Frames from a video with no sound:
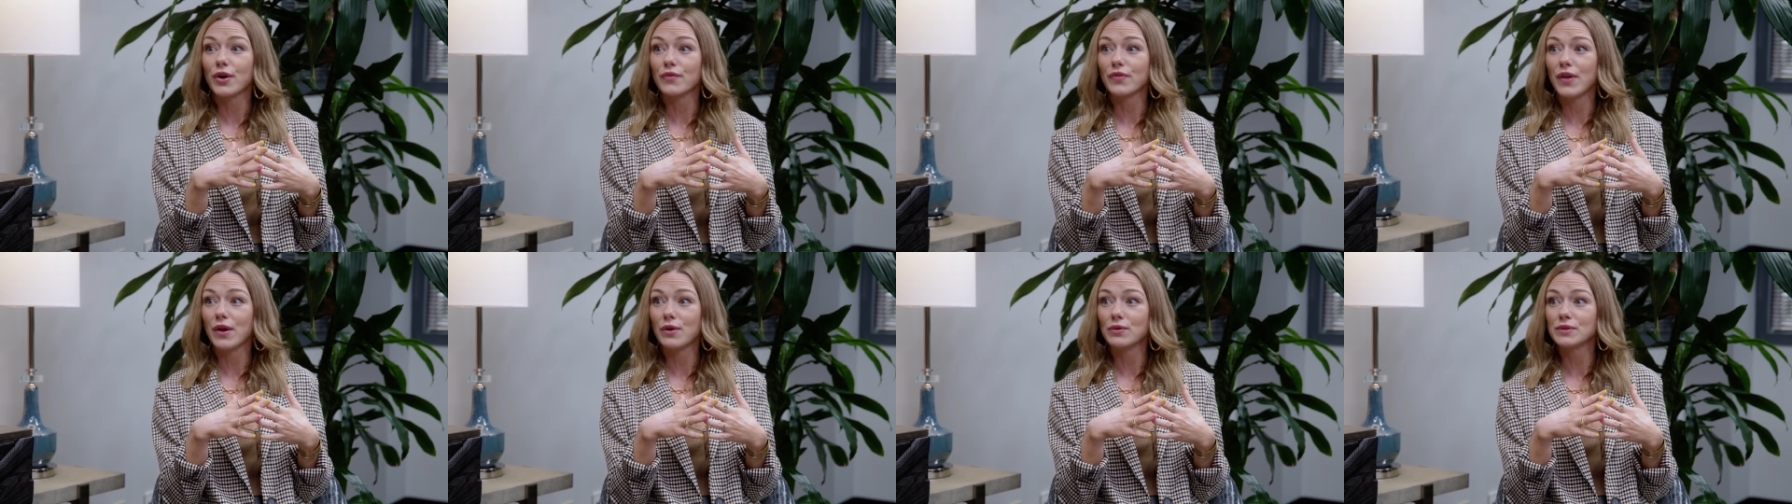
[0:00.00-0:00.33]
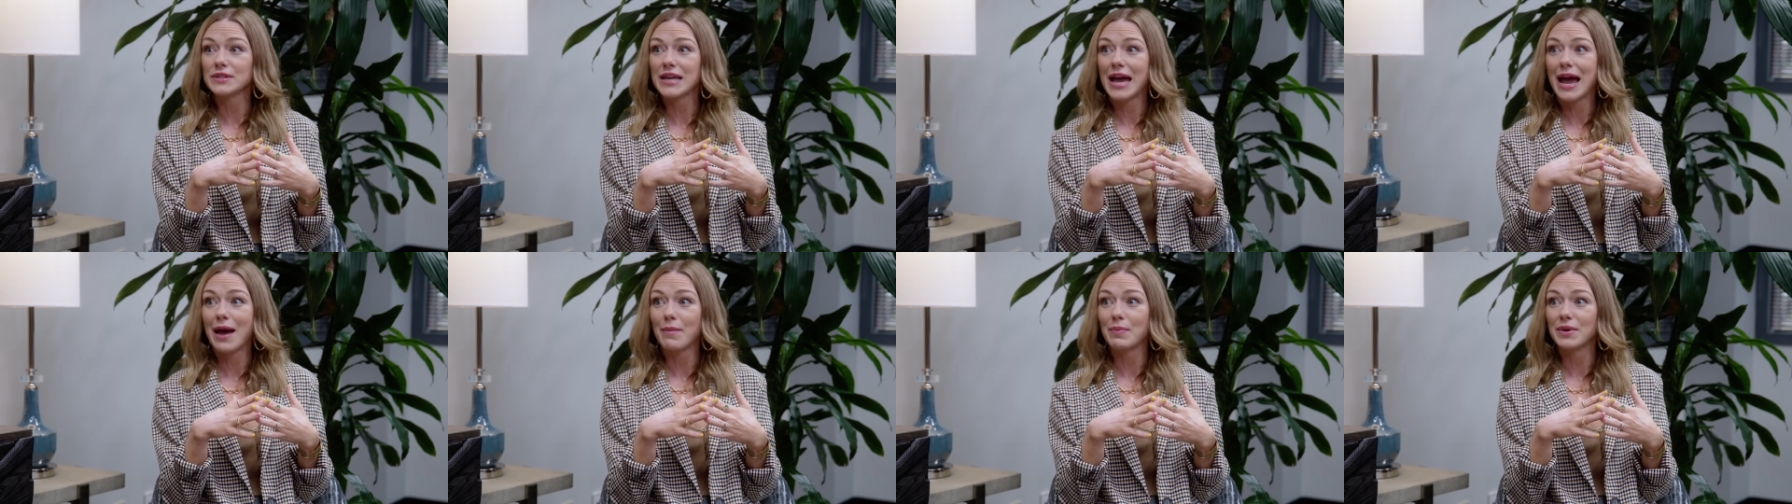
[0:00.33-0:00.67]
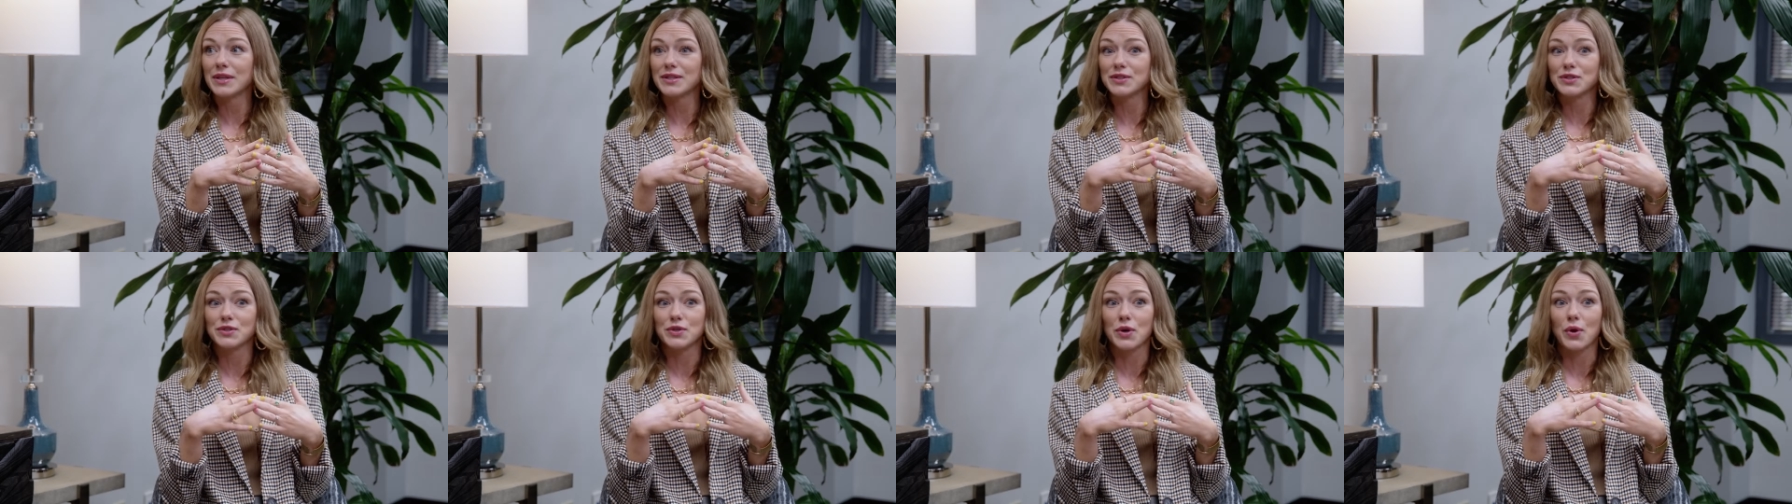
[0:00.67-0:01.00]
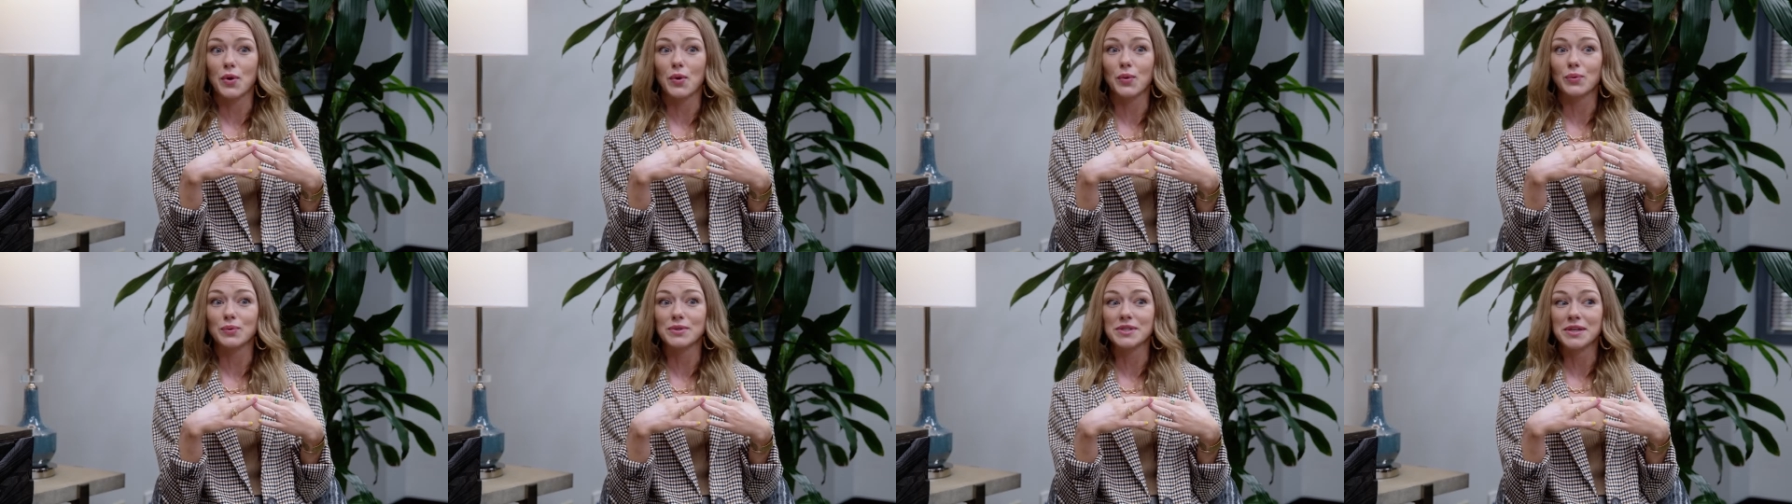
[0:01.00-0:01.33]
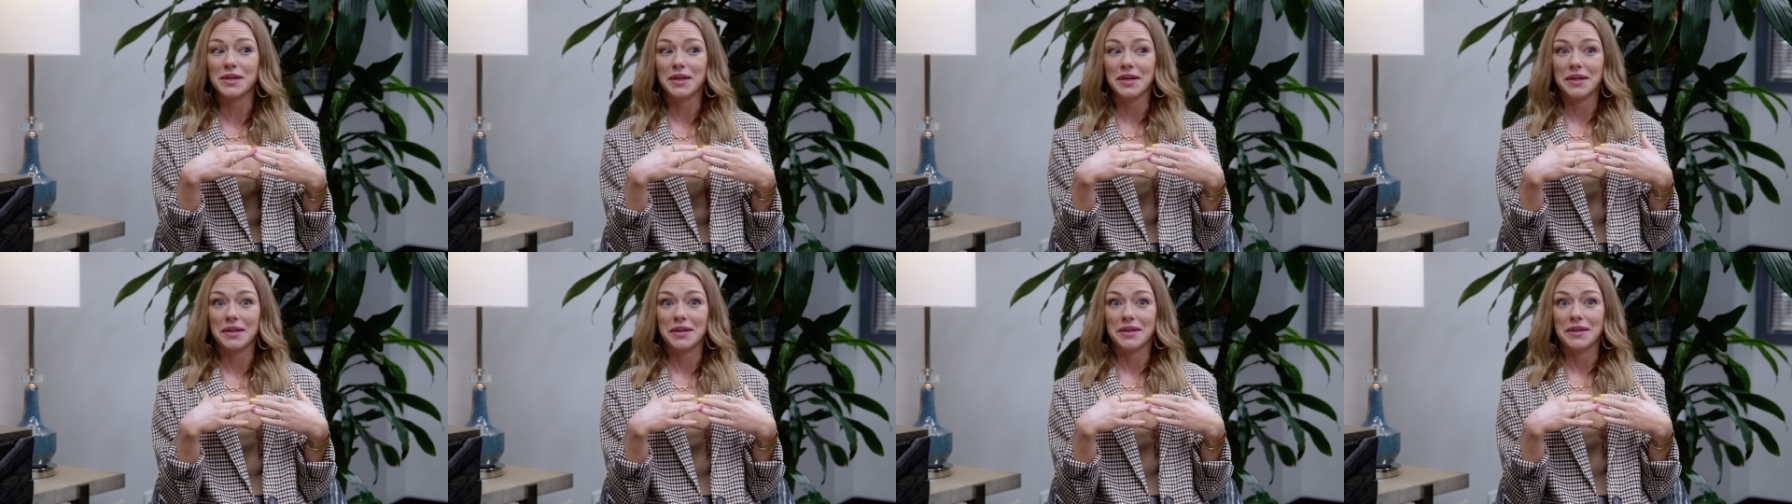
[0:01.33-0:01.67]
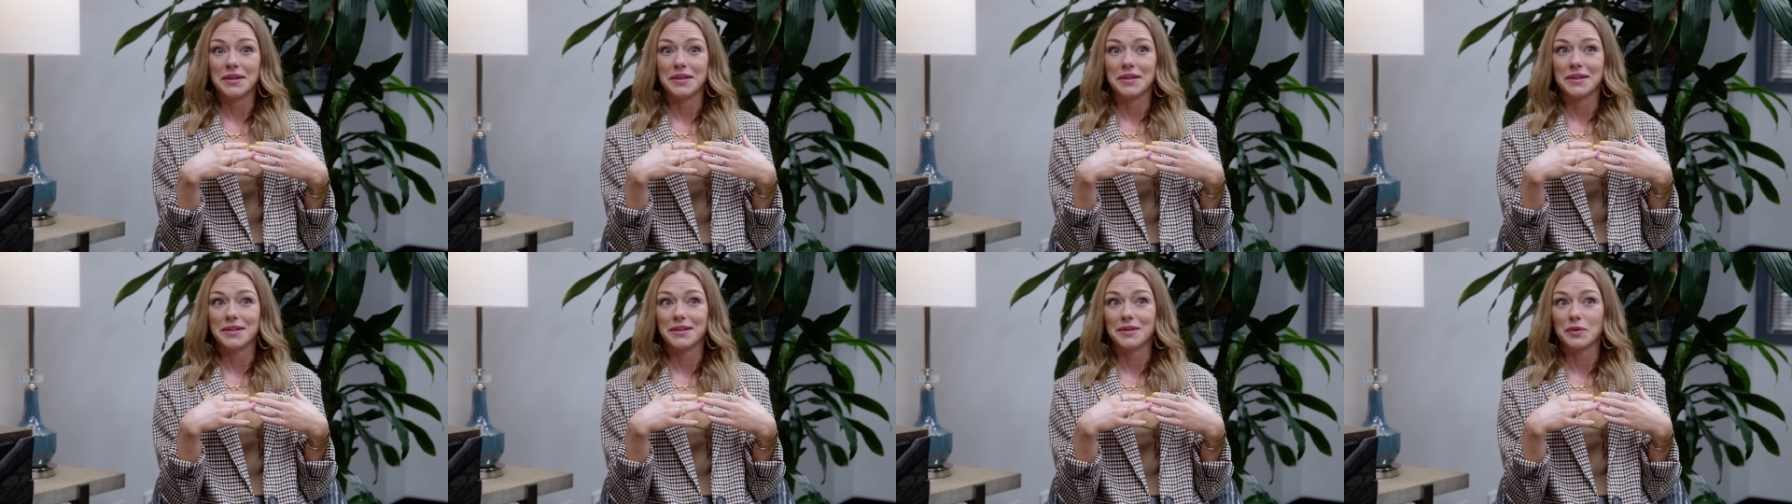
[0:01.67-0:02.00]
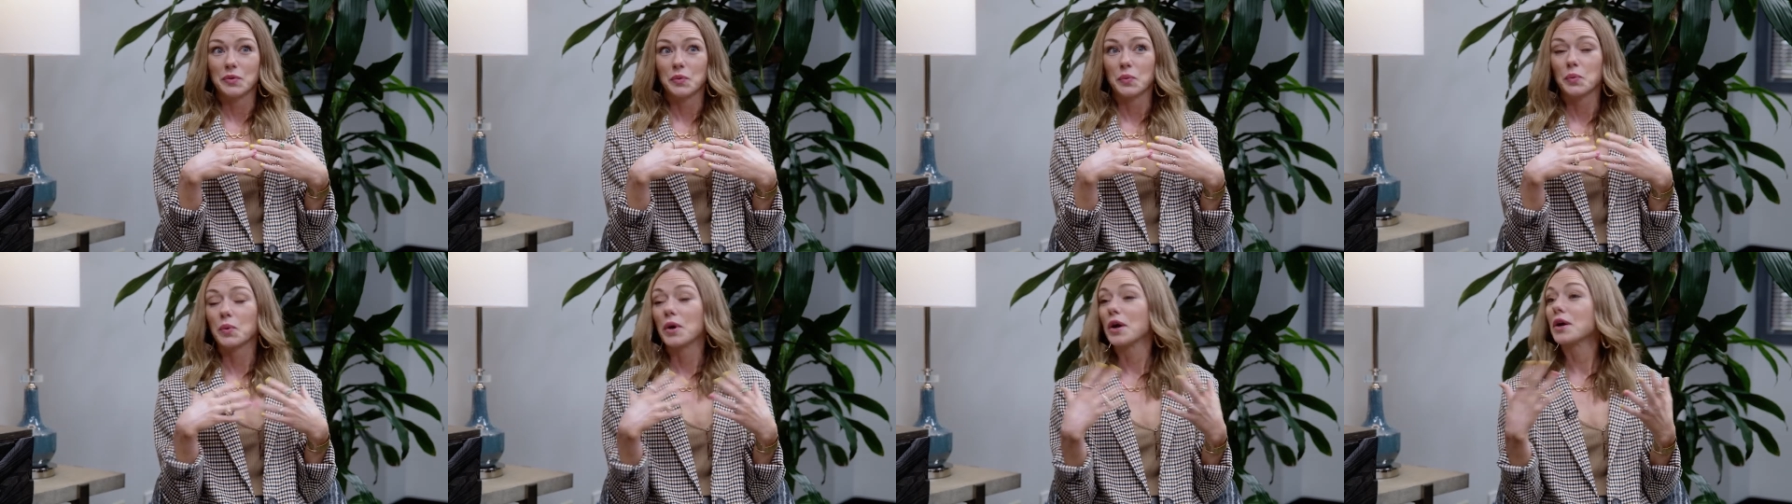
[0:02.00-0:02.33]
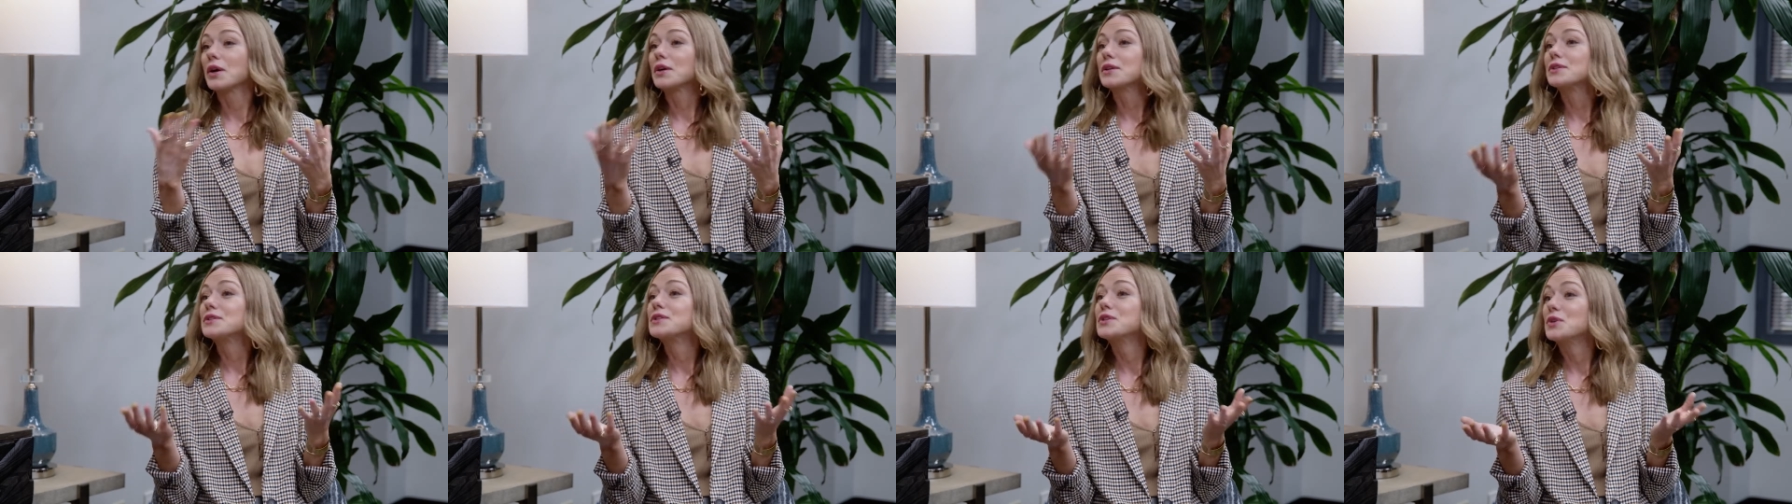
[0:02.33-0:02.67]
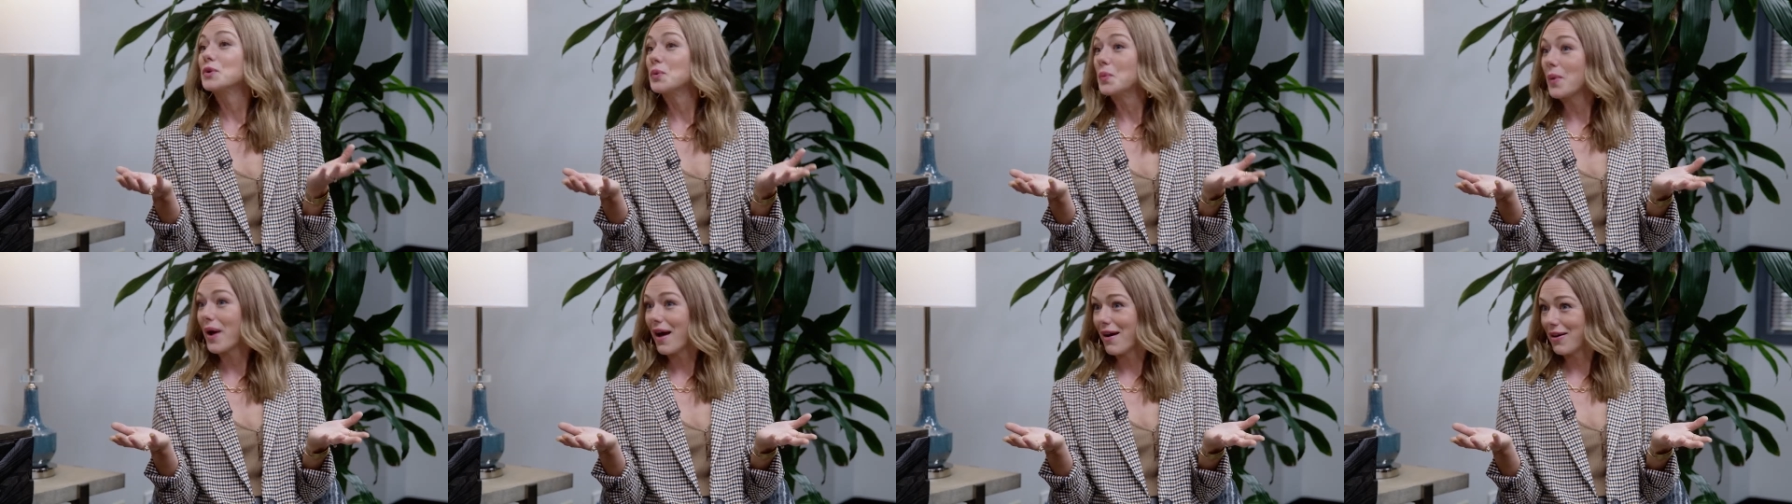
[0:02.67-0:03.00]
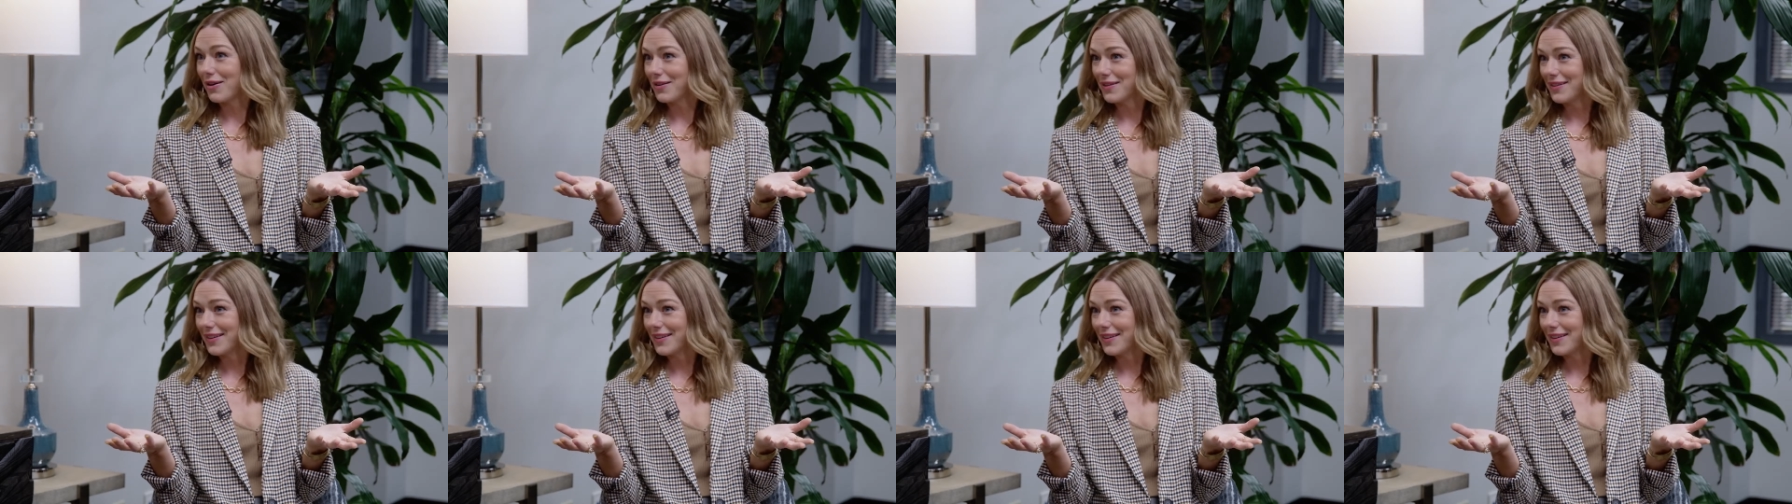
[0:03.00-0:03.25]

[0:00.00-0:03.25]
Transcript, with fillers: those habits don't work too well